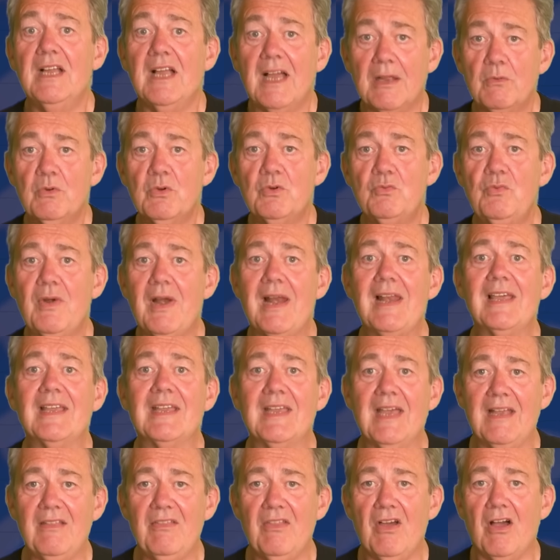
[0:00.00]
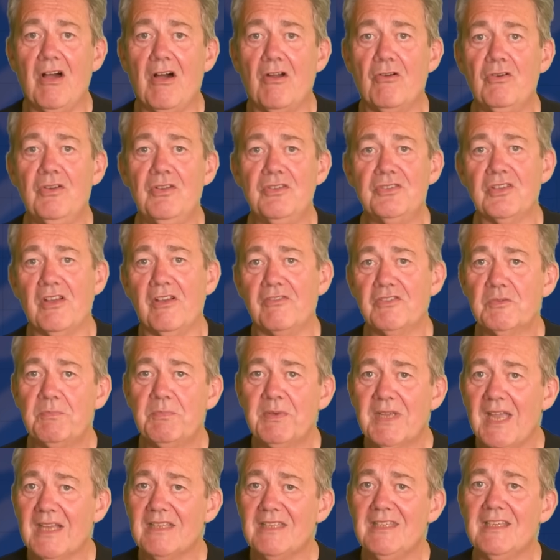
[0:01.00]
and would relegate the horrors of
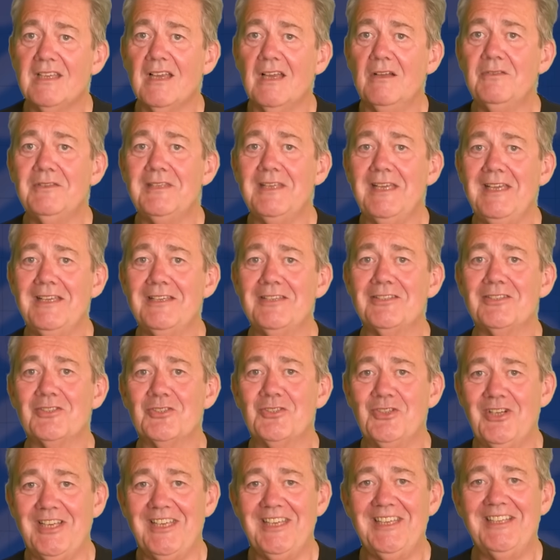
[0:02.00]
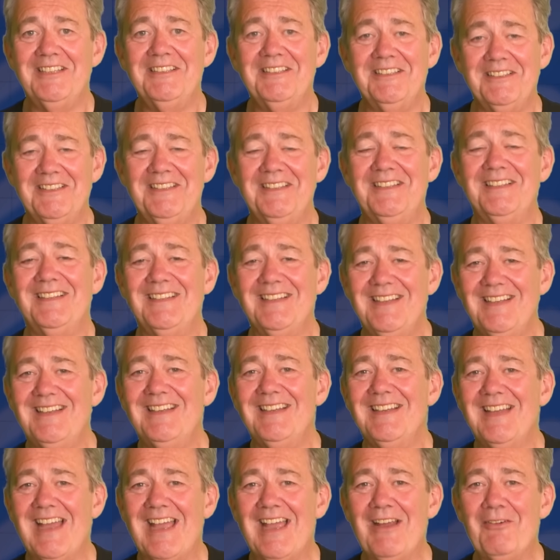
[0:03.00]
spaghetti code to history.
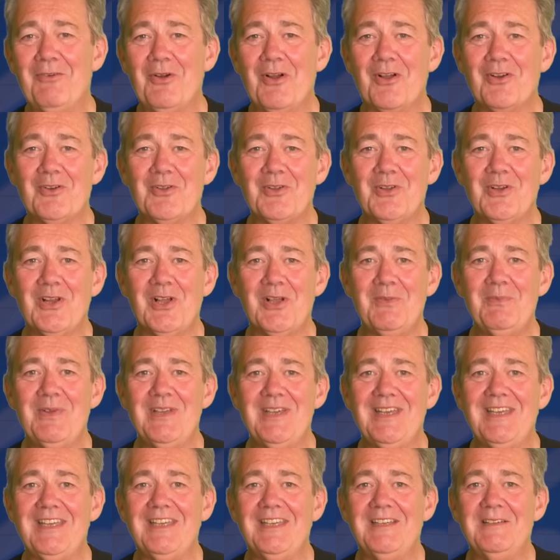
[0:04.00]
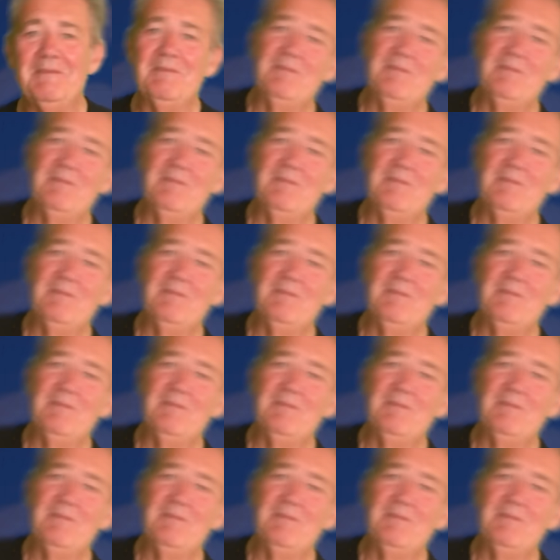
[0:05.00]
How wrong could I be?